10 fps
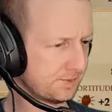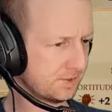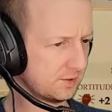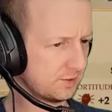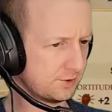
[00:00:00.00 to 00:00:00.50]

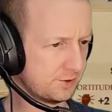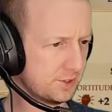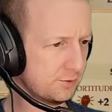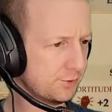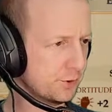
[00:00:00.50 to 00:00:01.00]
It's not
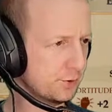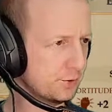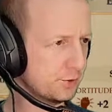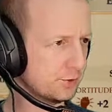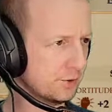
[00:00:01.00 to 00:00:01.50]
the
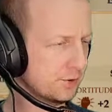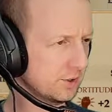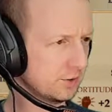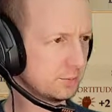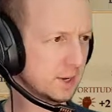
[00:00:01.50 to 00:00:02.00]
Infusion.
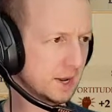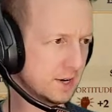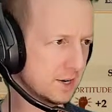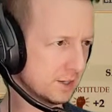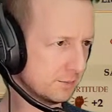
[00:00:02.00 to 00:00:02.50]

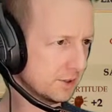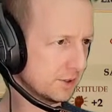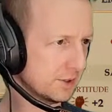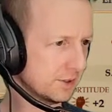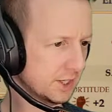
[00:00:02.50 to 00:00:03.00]
Expanded element.
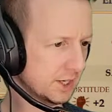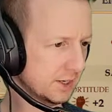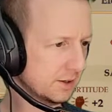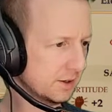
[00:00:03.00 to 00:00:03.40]
Okay.